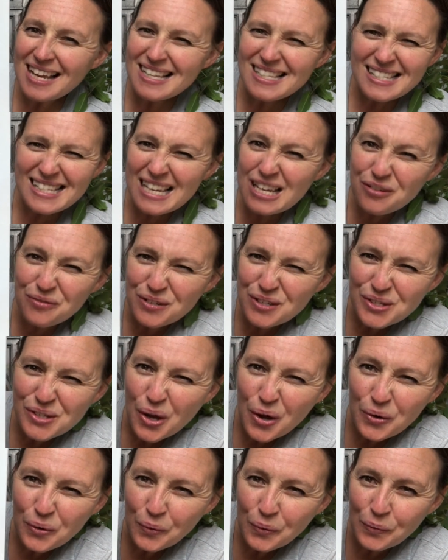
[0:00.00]
Secrets
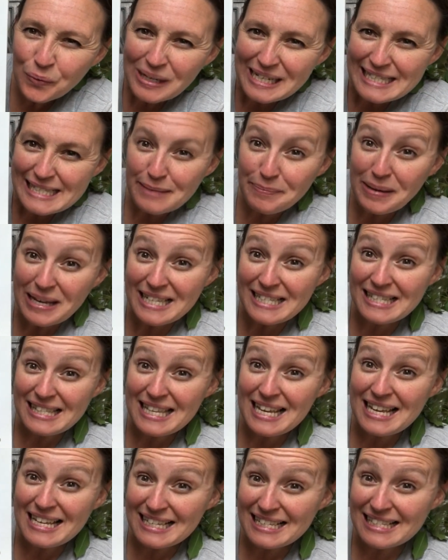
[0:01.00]
aren't always the best
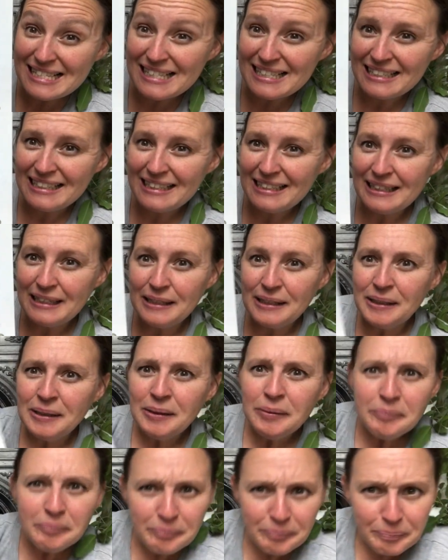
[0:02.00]
things,
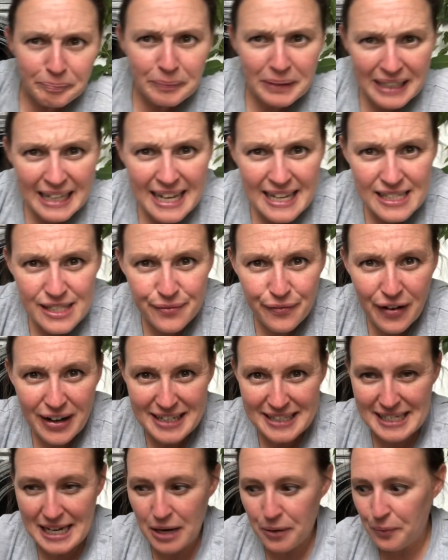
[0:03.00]
but let's
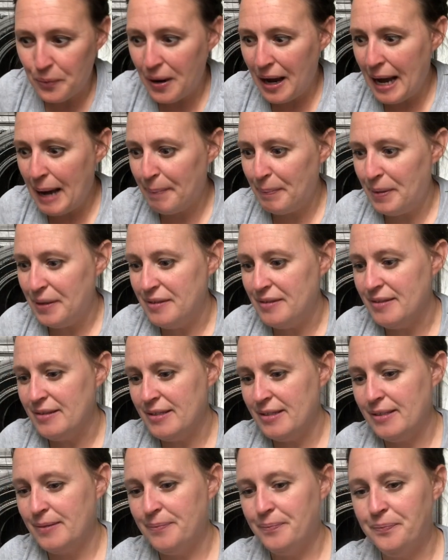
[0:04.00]
find out what
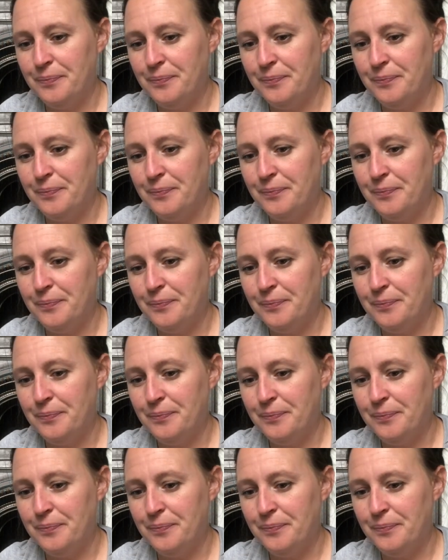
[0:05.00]
happens.